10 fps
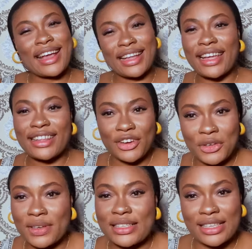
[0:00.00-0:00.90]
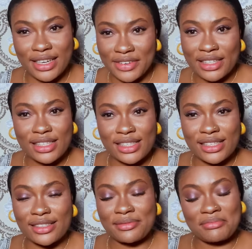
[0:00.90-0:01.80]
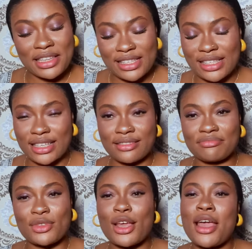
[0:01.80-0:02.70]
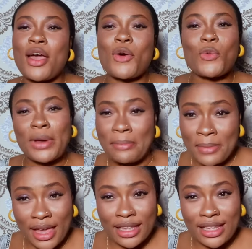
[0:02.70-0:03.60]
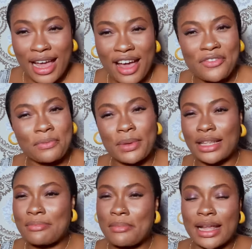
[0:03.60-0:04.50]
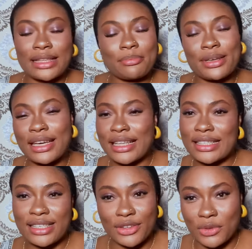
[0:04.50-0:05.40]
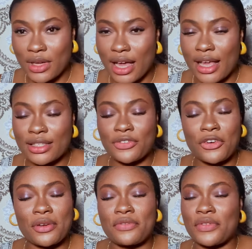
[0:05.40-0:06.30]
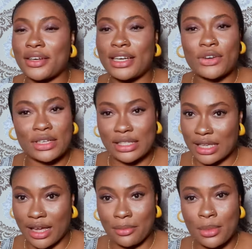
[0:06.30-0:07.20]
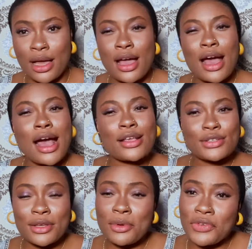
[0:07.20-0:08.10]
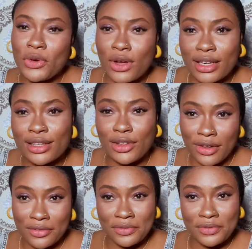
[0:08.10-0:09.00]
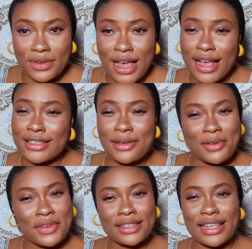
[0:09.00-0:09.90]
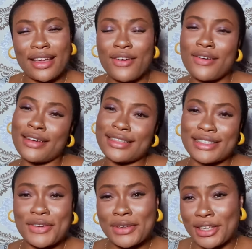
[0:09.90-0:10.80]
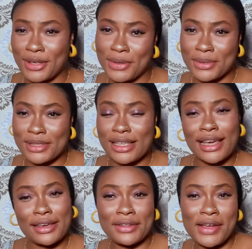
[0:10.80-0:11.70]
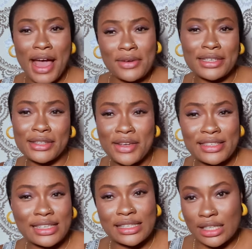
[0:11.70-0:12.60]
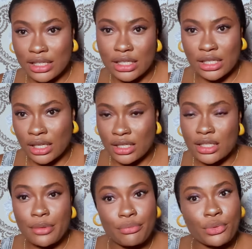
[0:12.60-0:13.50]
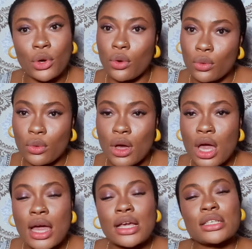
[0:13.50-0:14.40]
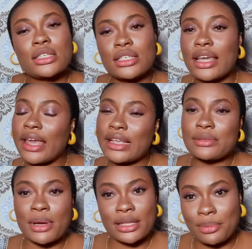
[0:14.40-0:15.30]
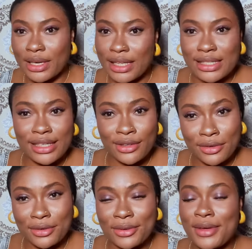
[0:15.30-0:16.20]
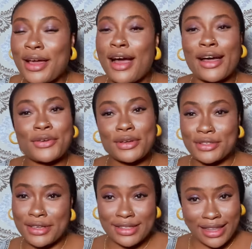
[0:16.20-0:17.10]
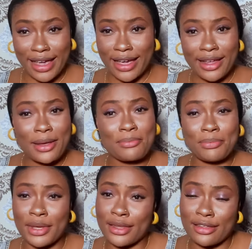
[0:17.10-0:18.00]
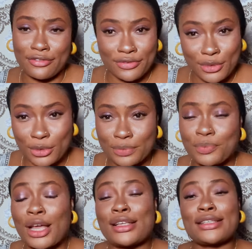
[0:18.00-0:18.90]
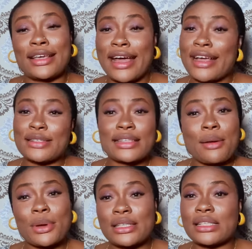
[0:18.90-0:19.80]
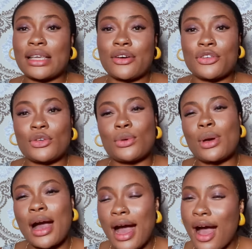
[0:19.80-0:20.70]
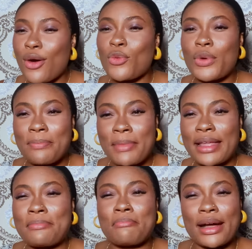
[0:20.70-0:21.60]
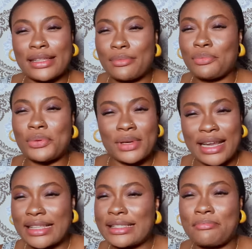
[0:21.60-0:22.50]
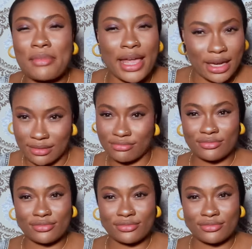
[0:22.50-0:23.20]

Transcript: Can I tell you a secret? Listen, women have been manipulating you guys for a very long time. And some of you call it love. Some of you say, oh, it's so cute. You know how she does these little things. Bro, she is manipulating you and you're just there being the fool. So guys, today I'm going to tell you how women manipulate men